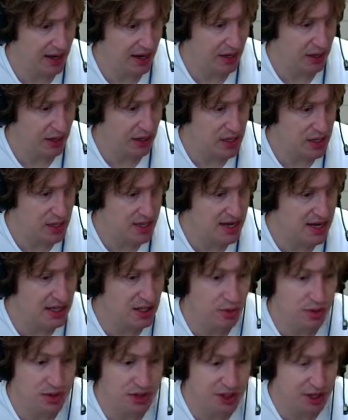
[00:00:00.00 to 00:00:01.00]
this
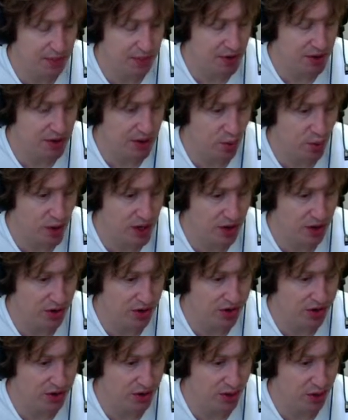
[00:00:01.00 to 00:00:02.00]
was something that we could
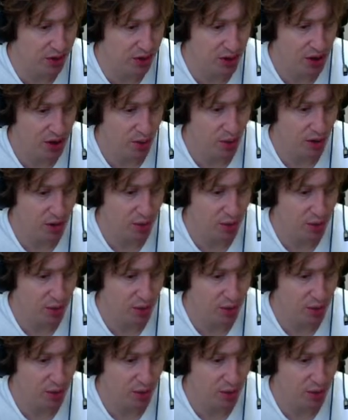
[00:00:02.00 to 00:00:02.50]
do with